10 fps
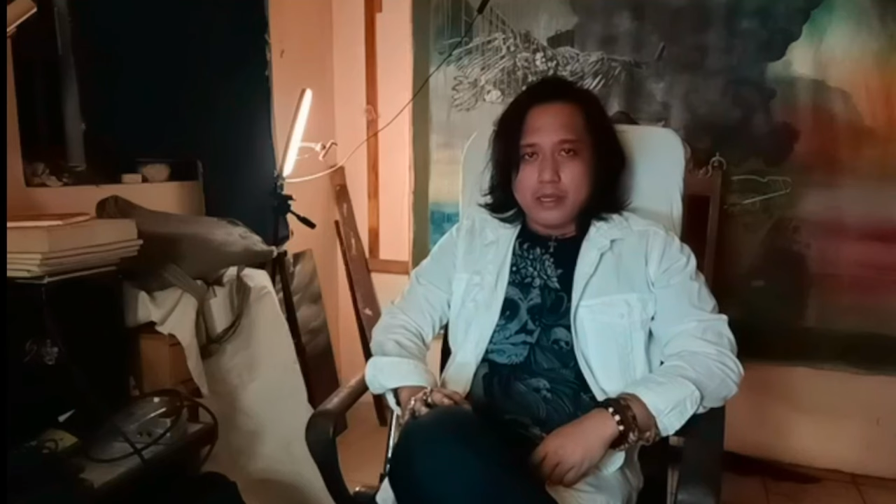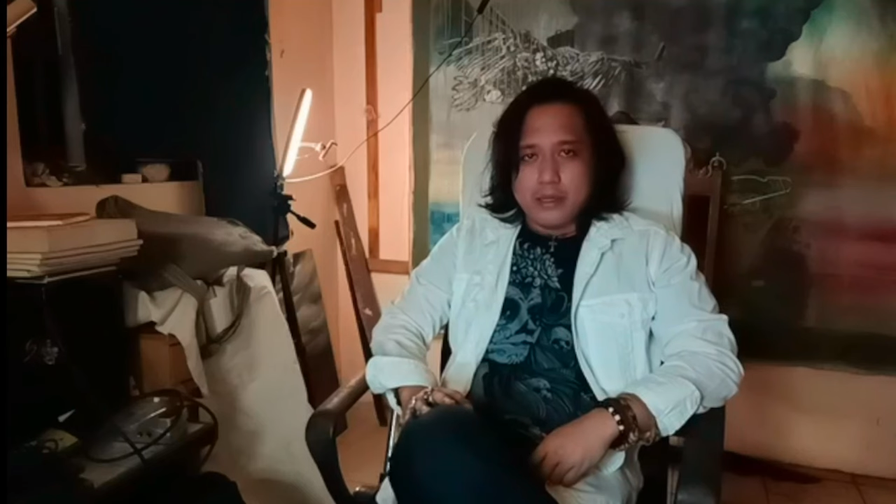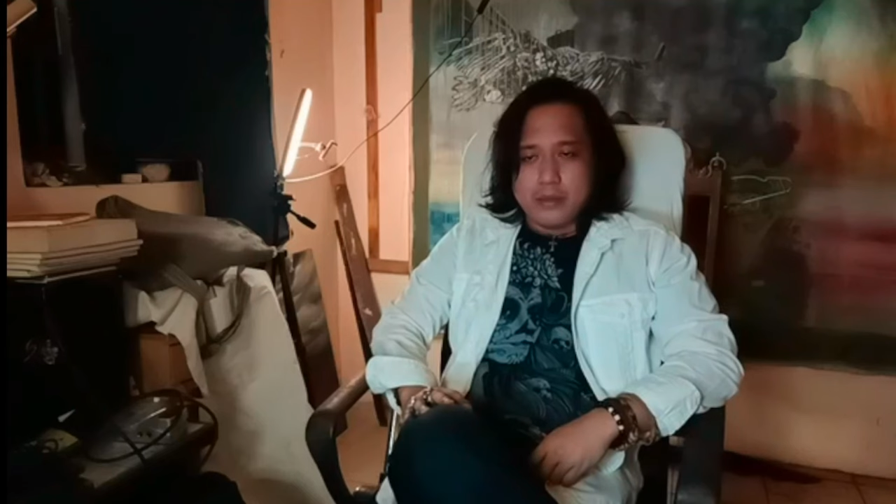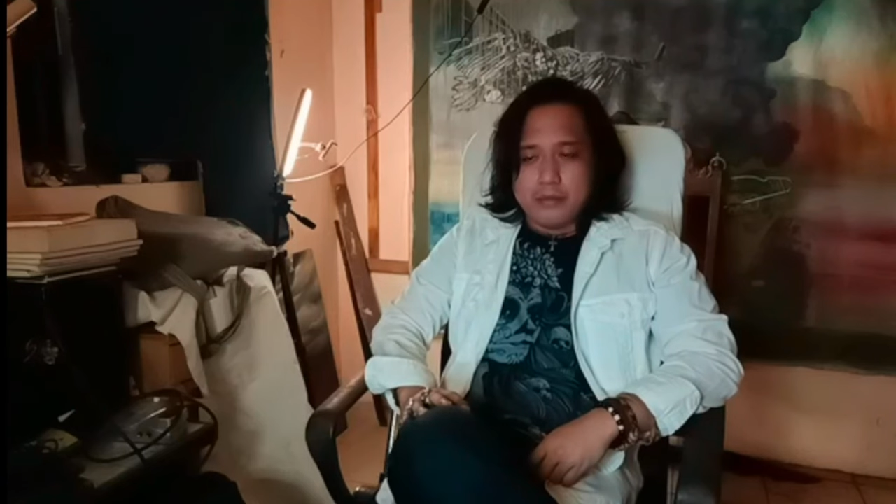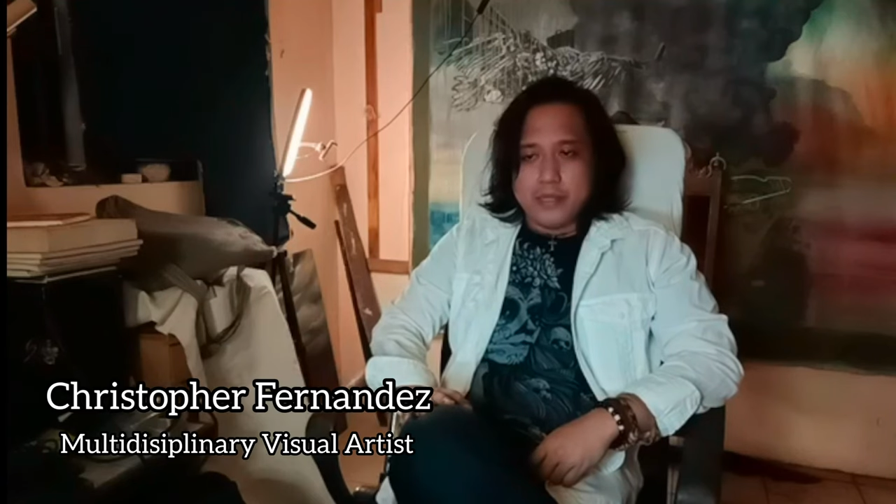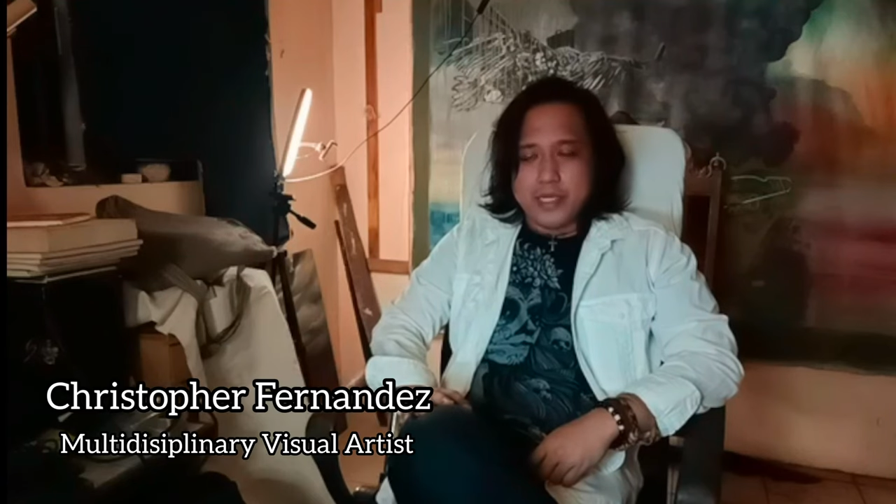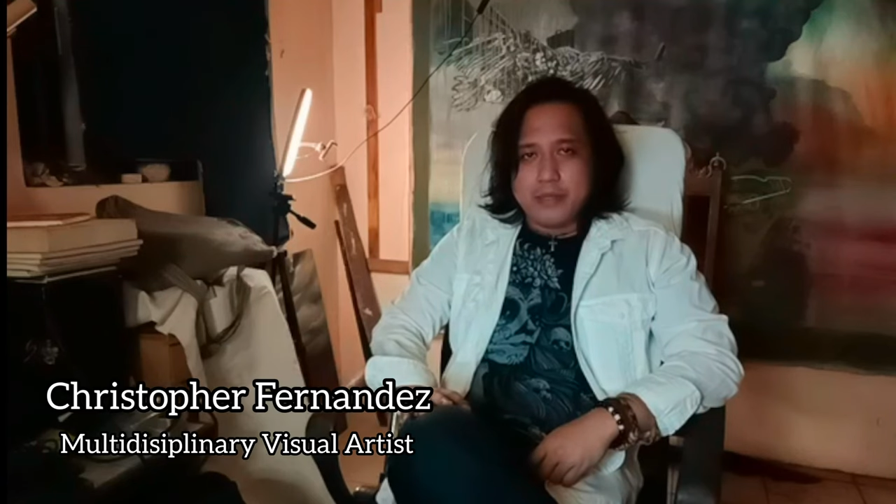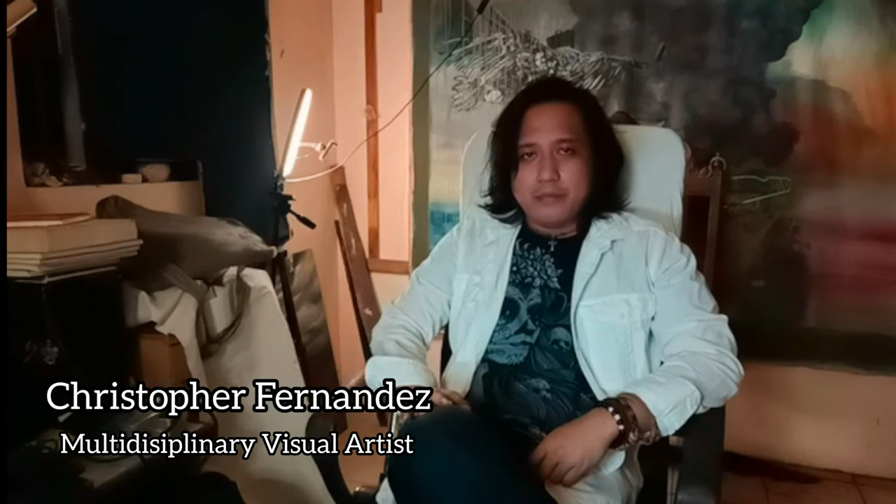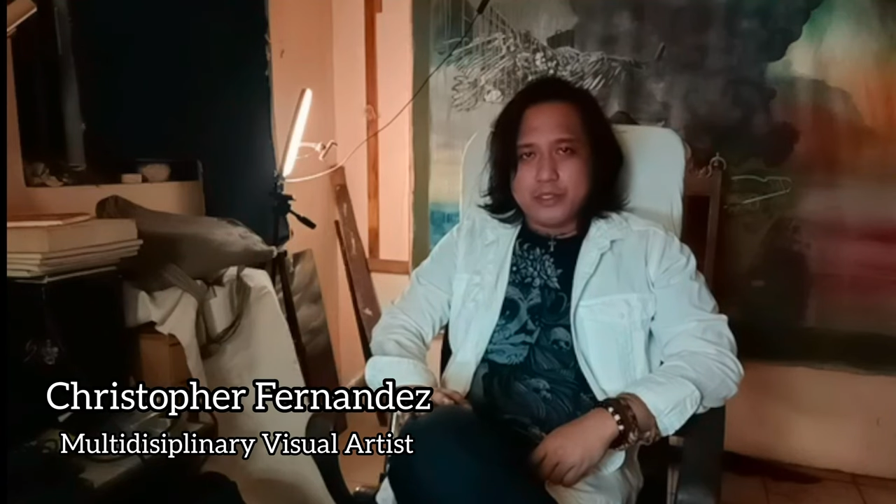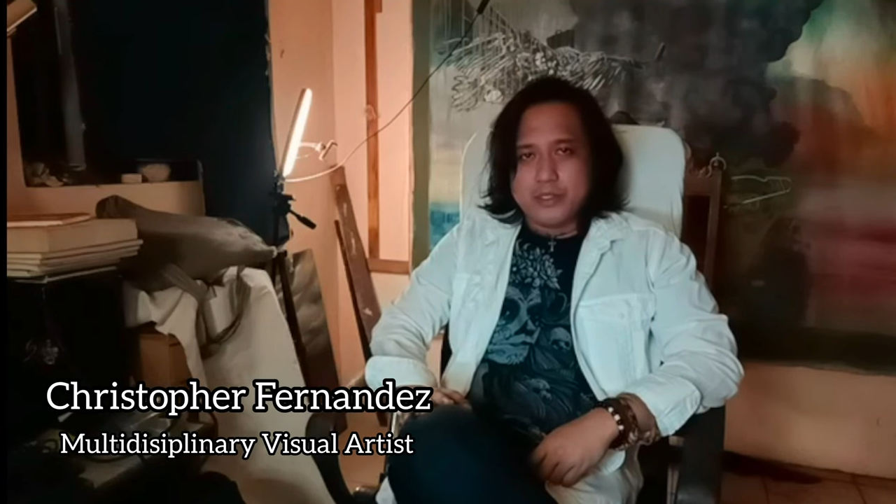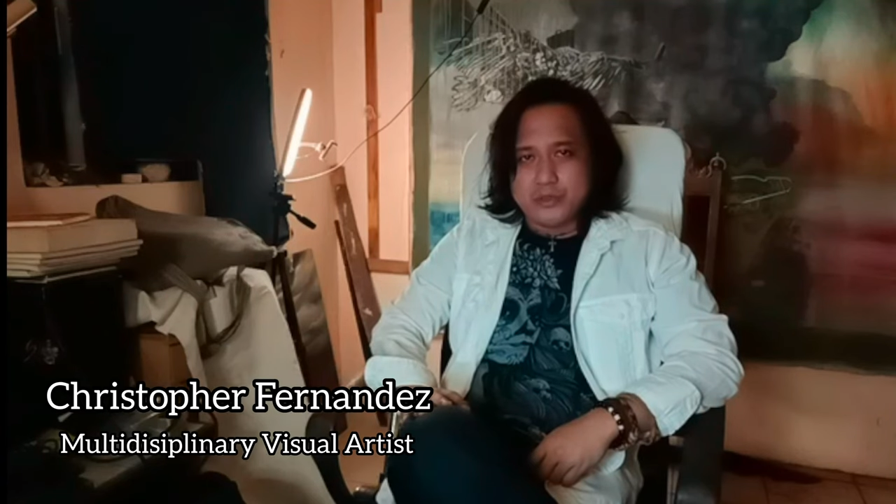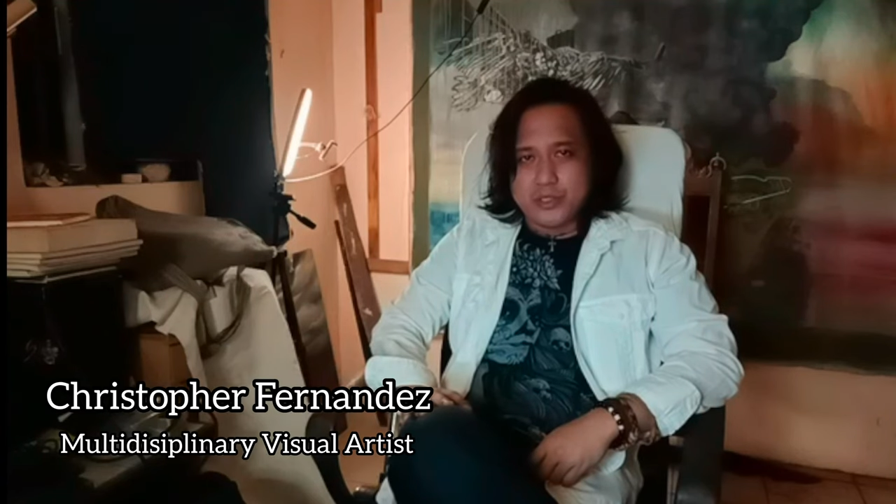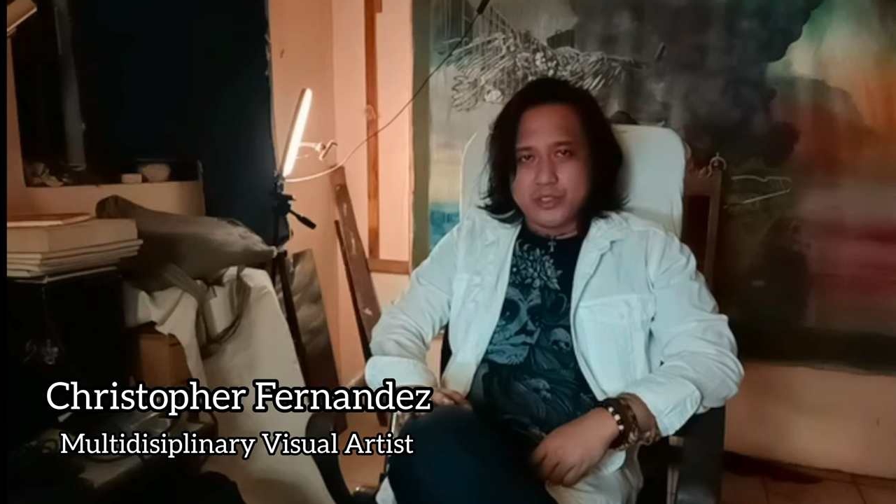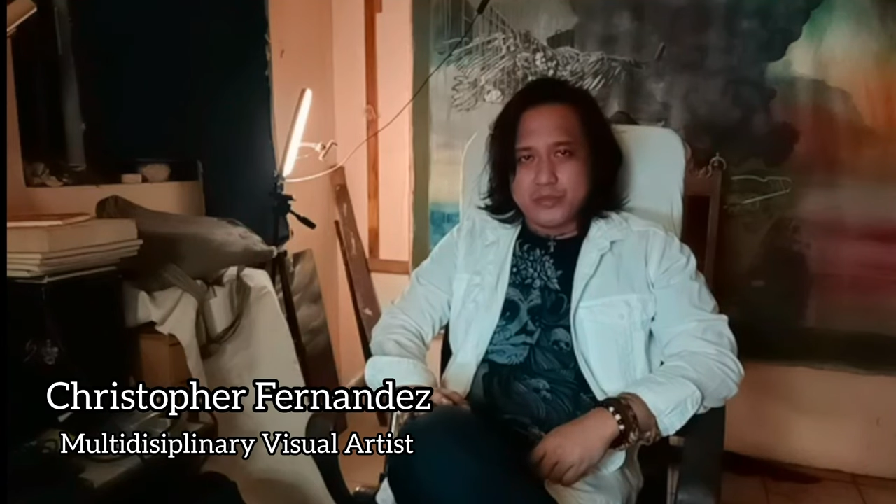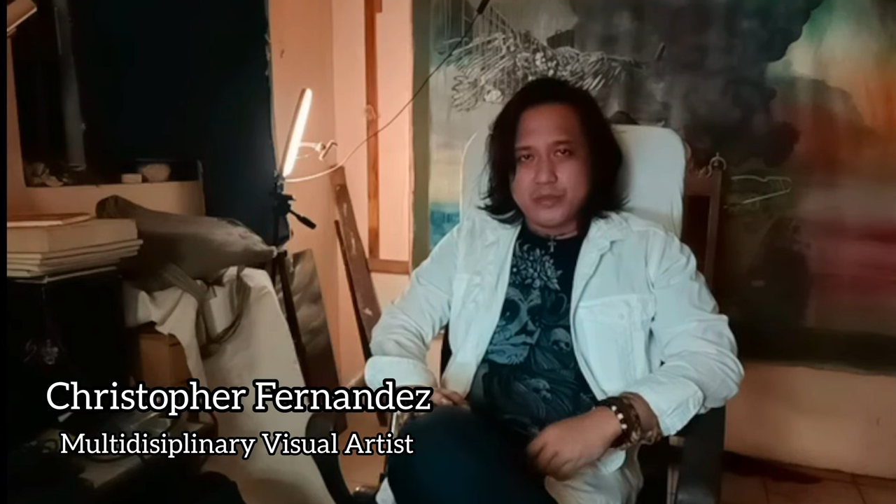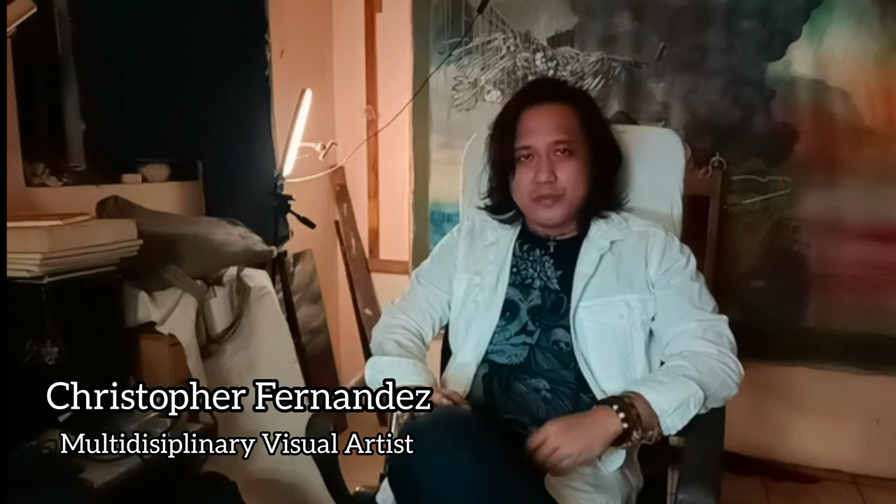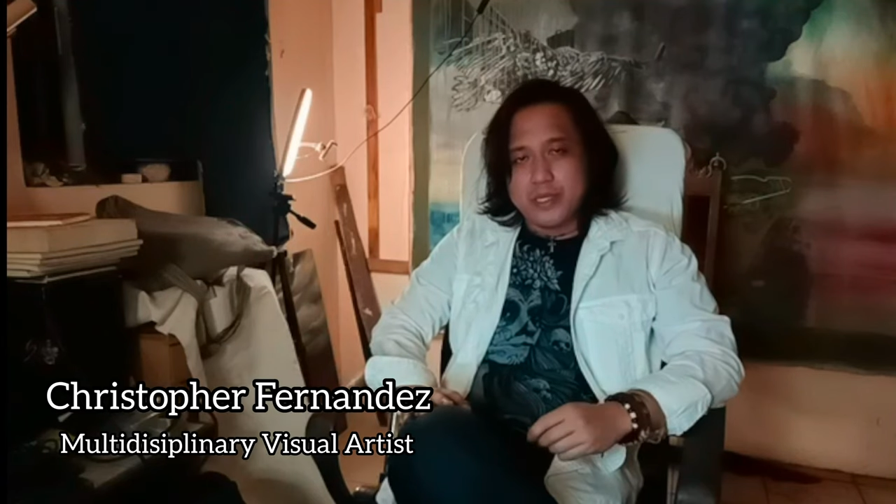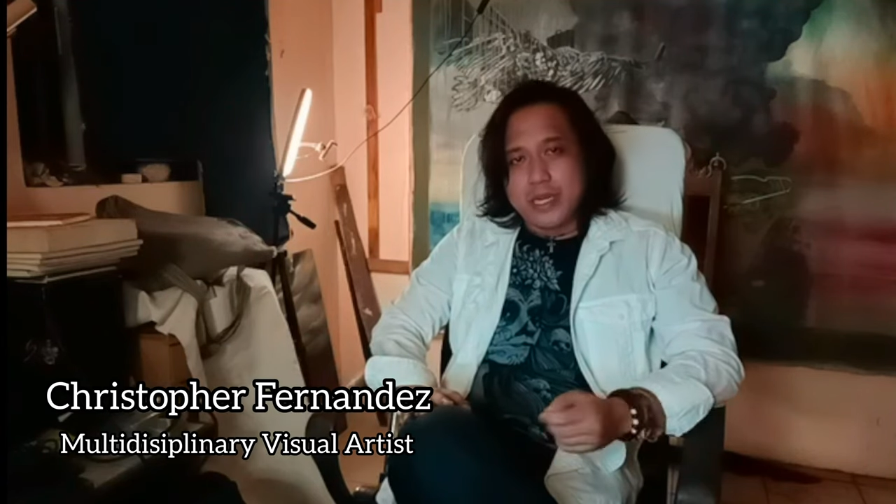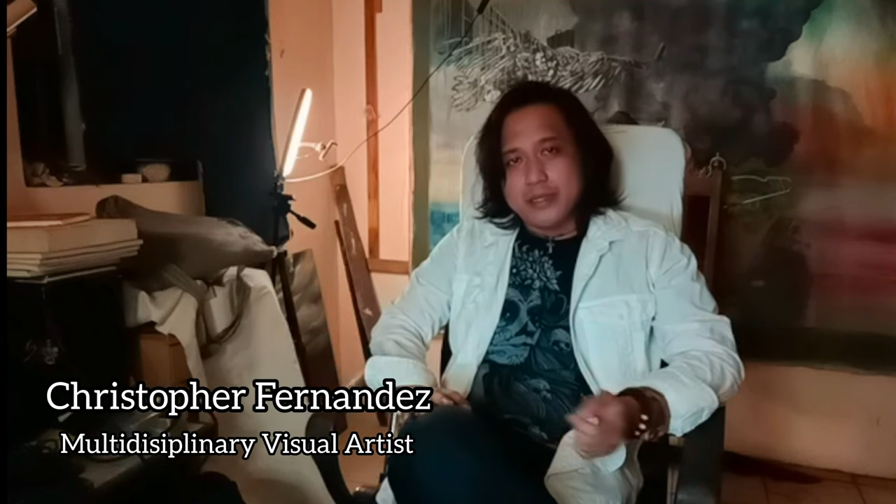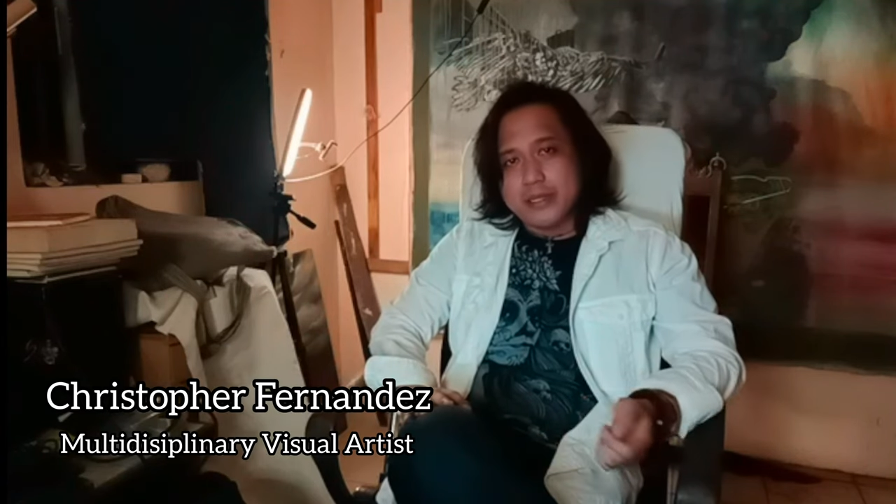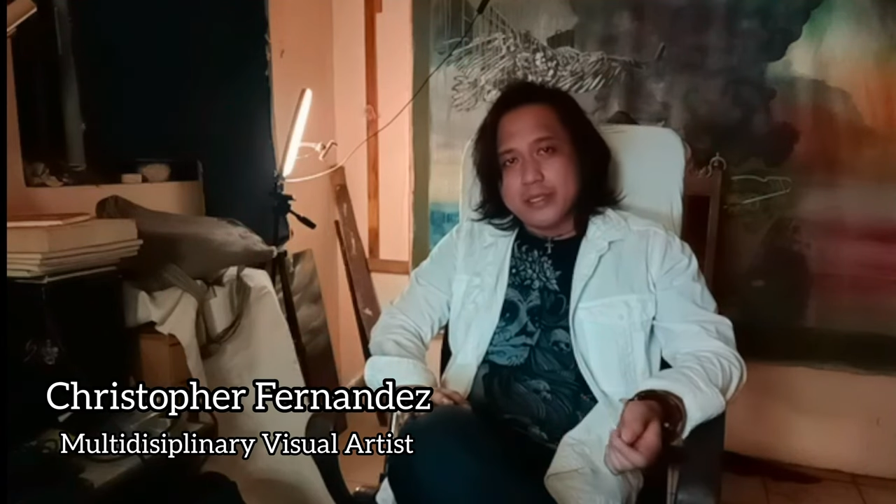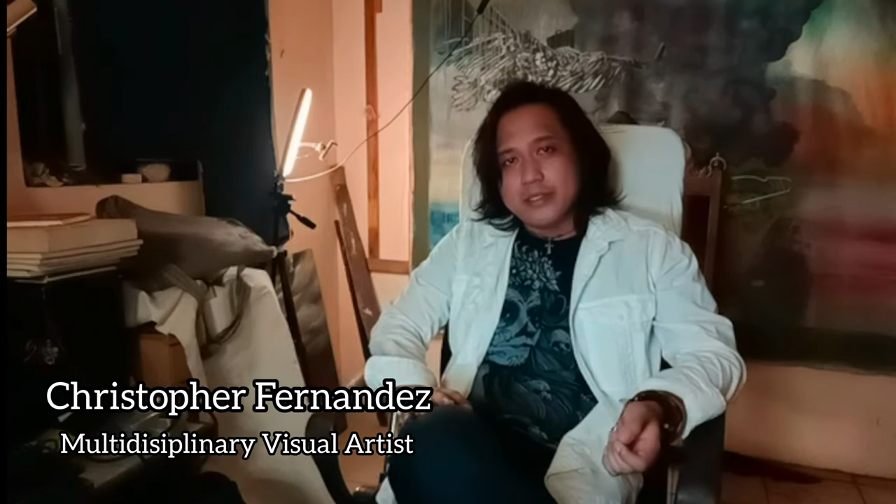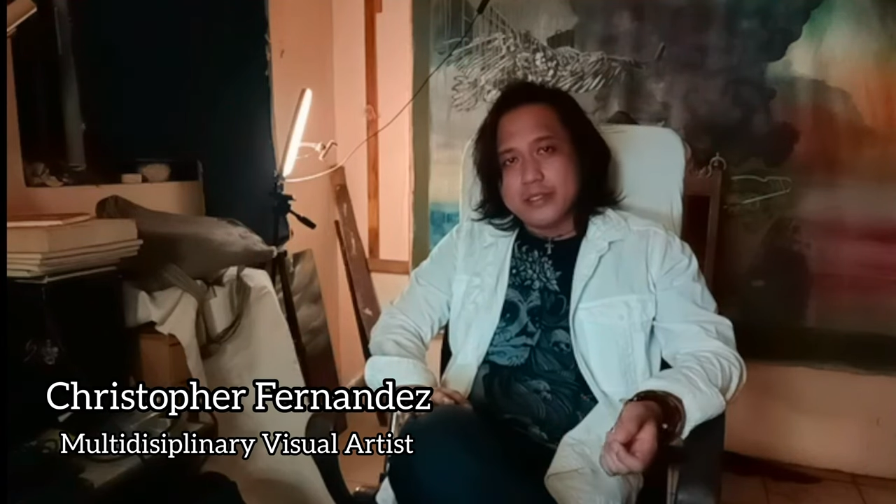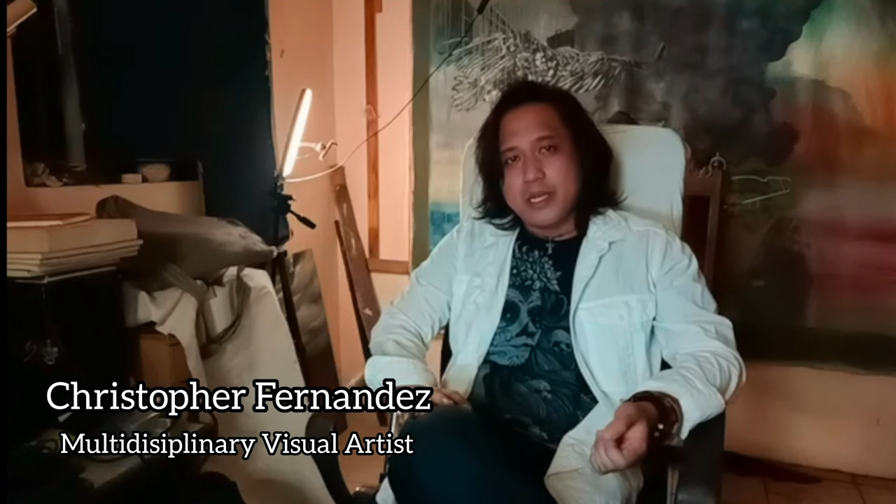My name is Christopher Fernandez.